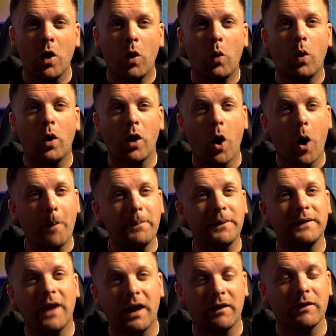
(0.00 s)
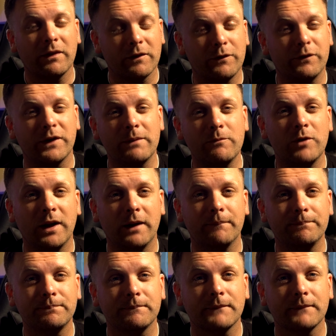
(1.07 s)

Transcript: or upping the frame rate.